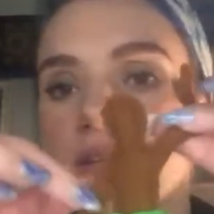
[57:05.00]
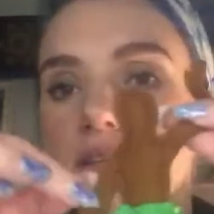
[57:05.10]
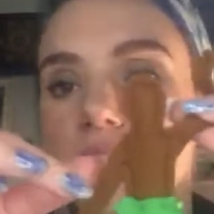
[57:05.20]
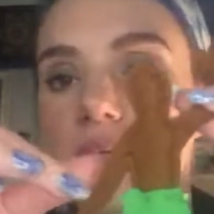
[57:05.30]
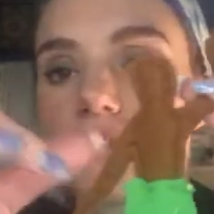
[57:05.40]
a
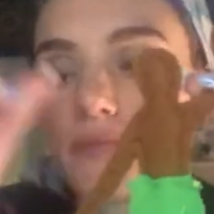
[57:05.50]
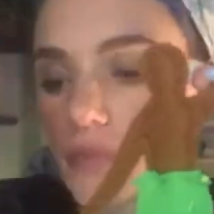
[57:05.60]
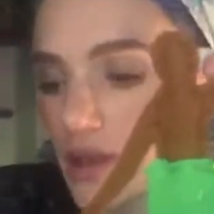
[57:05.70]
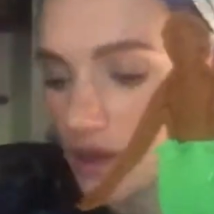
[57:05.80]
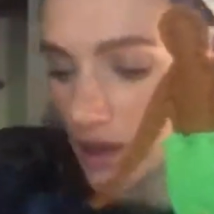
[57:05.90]
second.
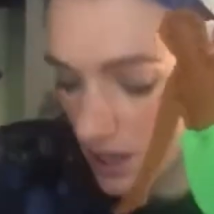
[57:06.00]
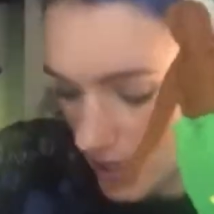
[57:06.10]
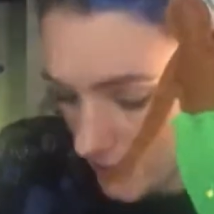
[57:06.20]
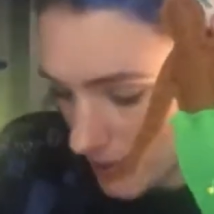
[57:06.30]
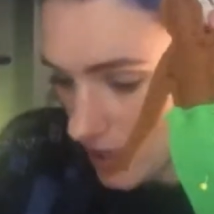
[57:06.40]

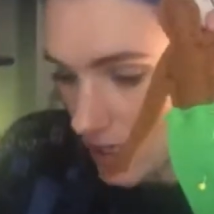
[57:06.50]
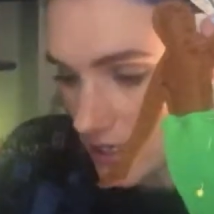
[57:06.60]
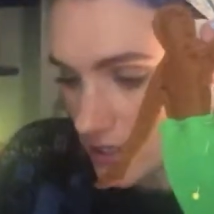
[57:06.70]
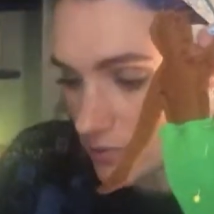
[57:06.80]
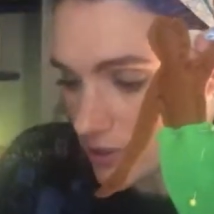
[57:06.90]

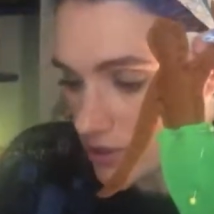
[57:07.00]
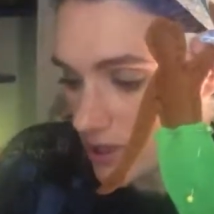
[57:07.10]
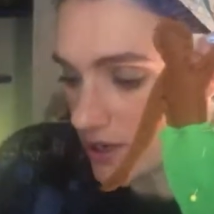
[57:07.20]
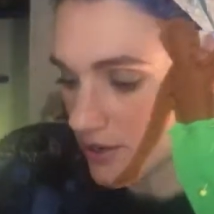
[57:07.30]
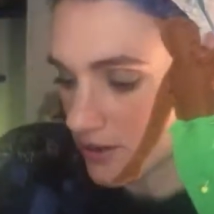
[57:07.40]
And we're going to get
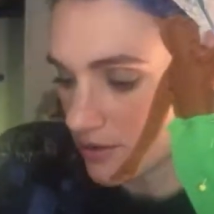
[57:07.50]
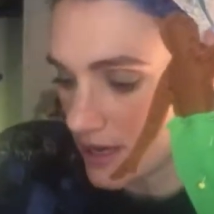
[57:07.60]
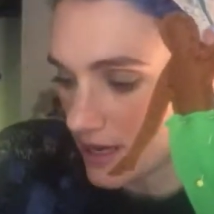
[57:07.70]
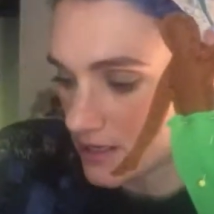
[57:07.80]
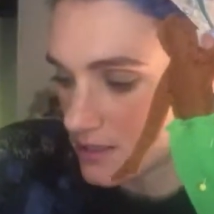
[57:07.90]
our
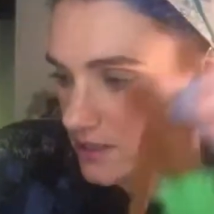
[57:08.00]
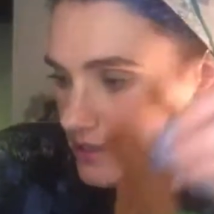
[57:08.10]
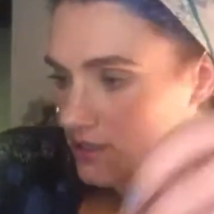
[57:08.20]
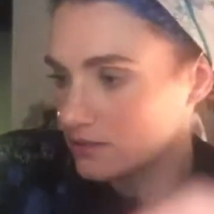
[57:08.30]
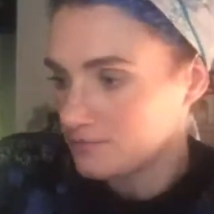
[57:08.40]
thread, our
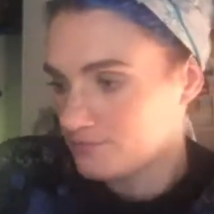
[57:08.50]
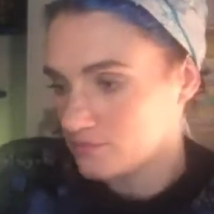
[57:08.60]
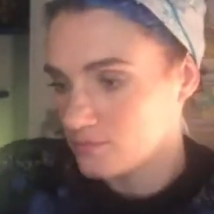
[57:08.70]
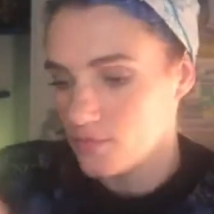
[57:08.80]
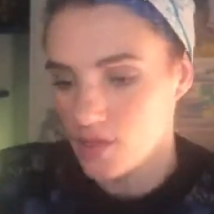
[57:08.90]
needle,
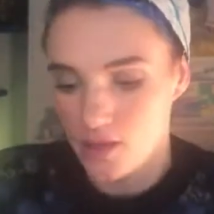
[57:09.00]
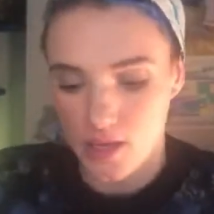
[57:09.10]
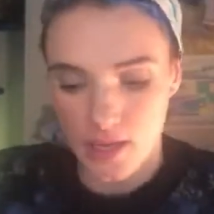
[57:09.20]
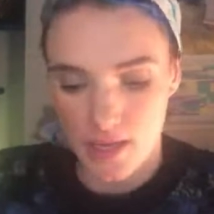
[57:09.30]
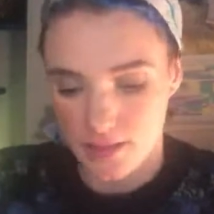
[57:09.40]

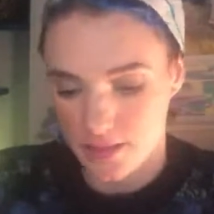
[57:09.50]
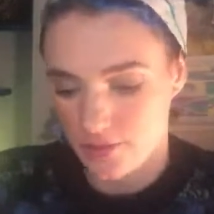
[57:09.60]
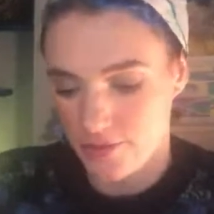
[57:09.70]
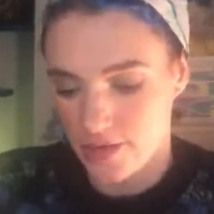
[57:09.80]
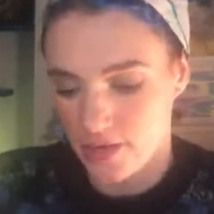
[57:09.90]
and
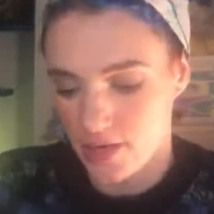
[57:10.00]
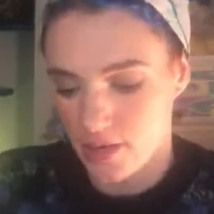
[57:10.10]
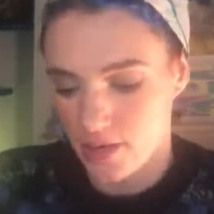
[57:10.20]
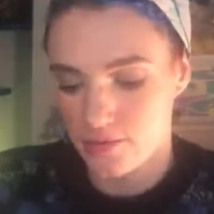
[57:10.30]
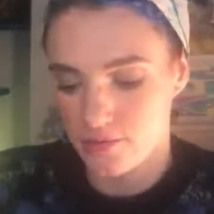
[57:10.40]
thread up.
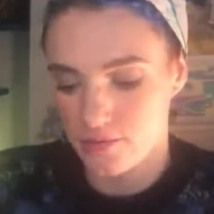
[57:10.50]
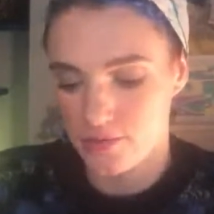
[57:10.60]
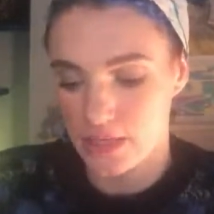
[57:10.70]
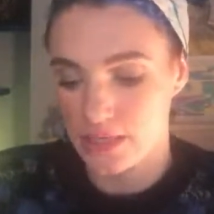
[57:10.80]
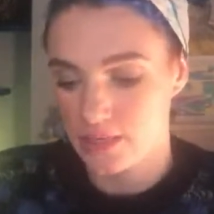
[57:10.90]

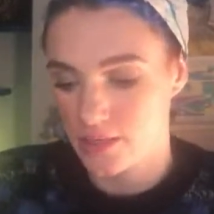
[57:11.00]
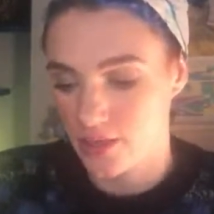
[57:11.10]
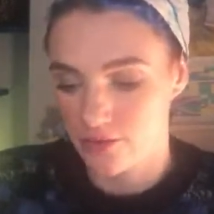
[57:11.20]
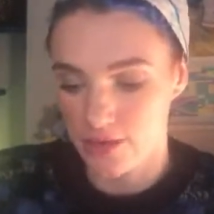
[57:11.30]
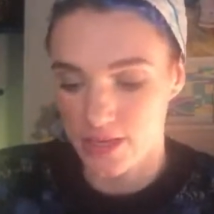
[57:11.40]
Then
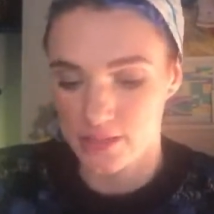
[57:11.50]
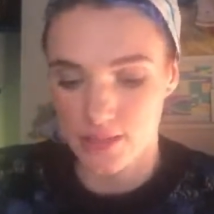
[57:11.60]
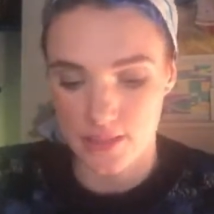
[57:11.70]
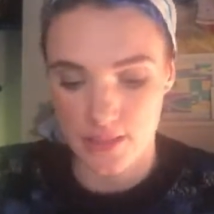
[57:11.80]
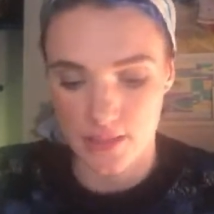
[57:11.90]
the thread
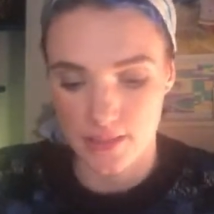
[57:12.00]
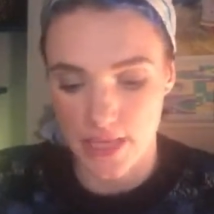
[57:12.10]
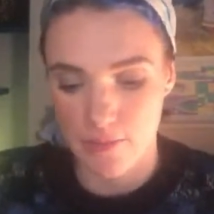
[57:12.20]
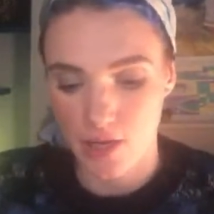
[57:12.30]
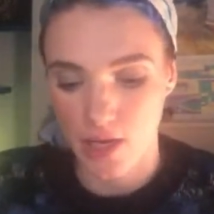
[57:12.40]
is the
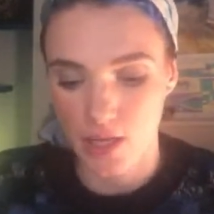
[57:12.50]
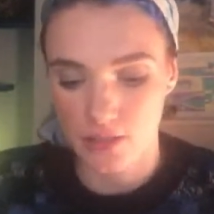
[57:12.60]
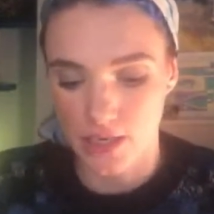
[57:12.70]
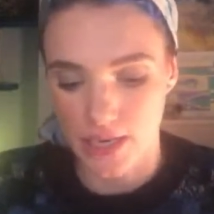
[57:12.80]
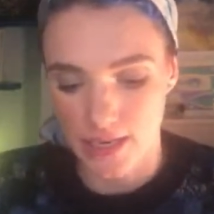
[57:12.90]
same
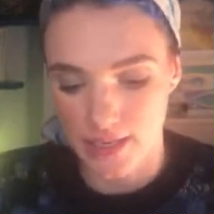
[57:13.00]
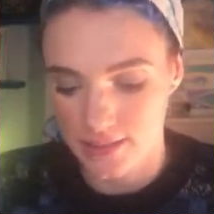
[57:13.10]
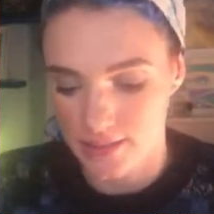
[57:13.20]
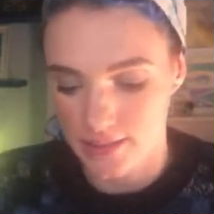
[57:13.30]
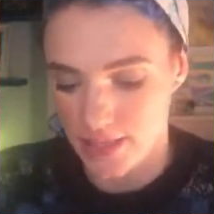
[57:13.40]
colour as
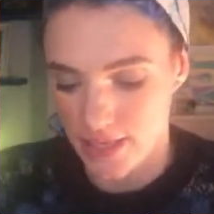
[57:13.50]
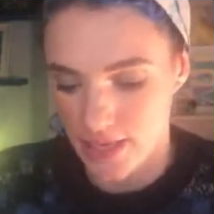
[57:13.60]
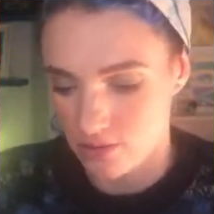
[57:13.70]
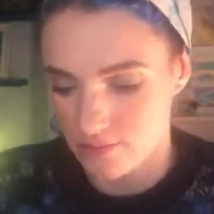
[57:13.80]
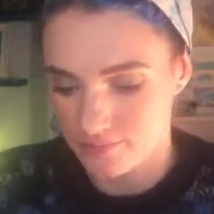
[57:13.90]
the
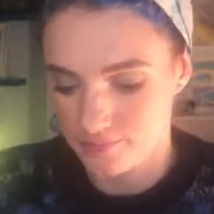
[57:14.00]
tail.